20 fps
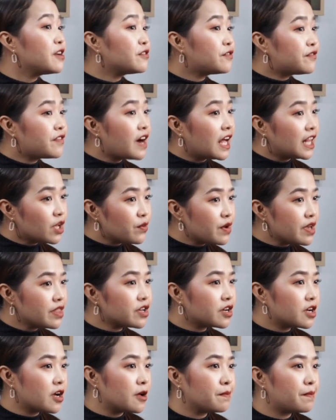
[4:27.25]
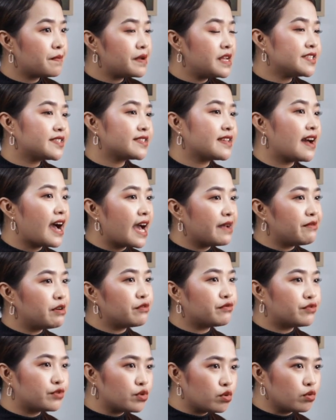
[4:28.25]
following the company's hiring
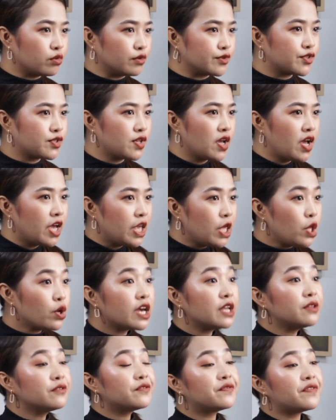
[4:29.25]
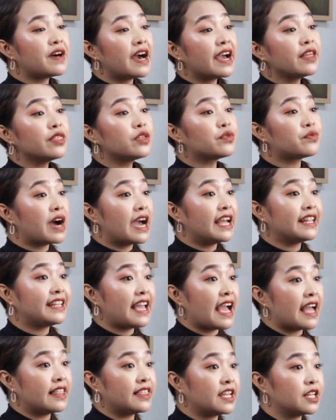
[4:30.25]
rules, you can find the right
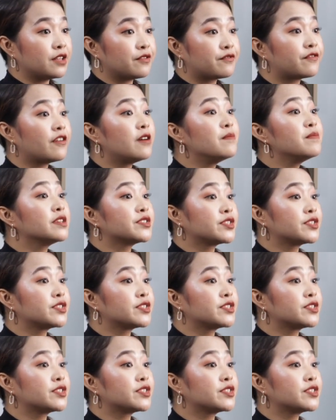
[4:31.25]
candidate from the